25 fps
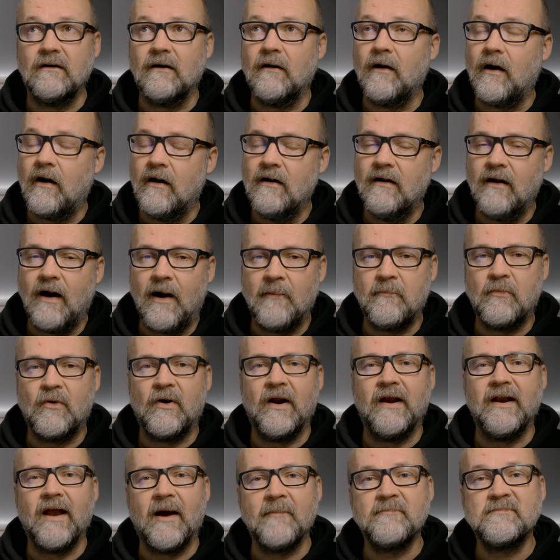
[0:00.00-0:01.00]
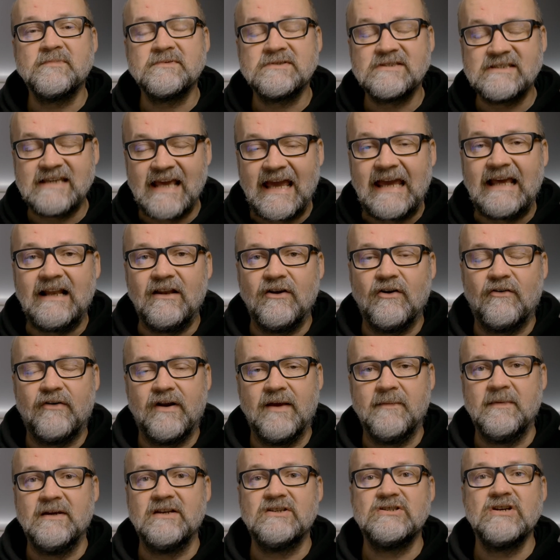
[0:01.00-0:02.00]
upgrade, upscale your
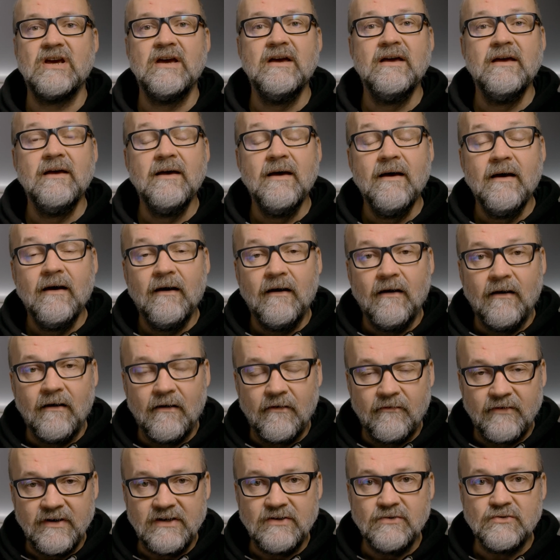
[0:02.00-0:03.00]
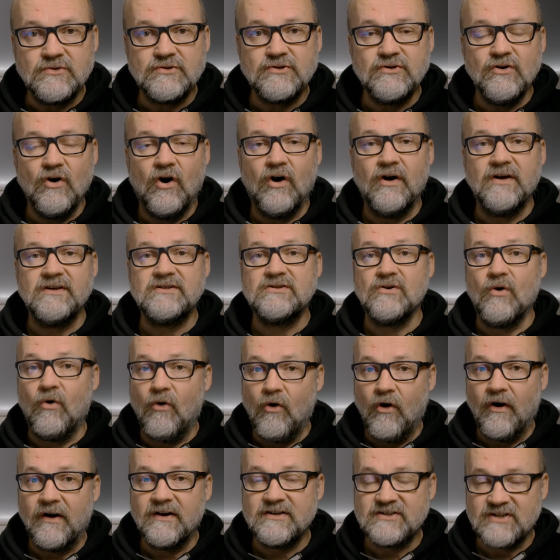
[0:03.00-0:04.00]
image, uh, reduce noise,
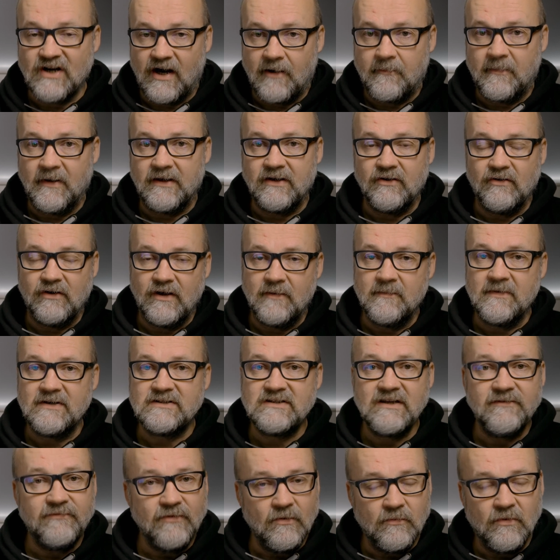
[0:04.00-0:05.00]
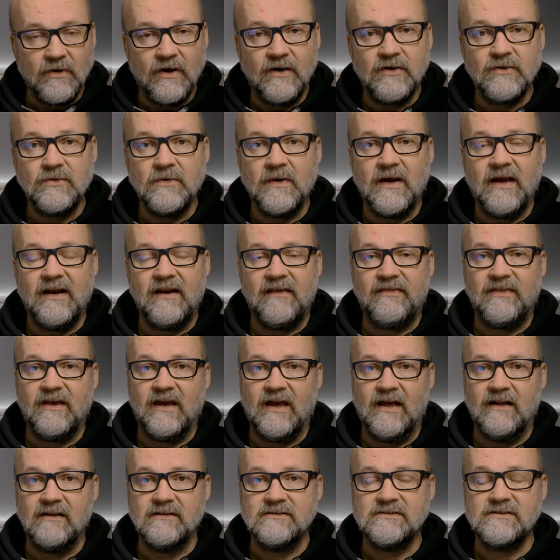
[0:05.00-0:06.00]
or sharpen your image. If you want to do anything
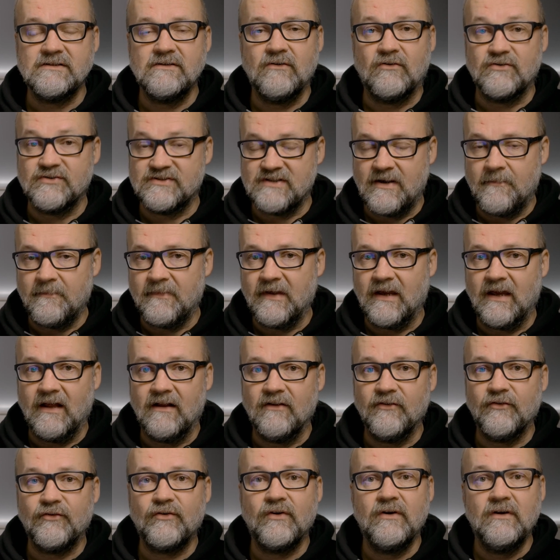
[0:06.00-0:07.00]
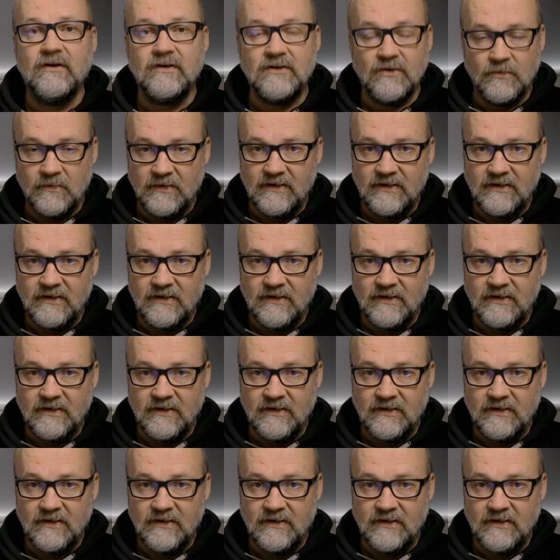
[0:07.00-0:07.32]
else or something else, you will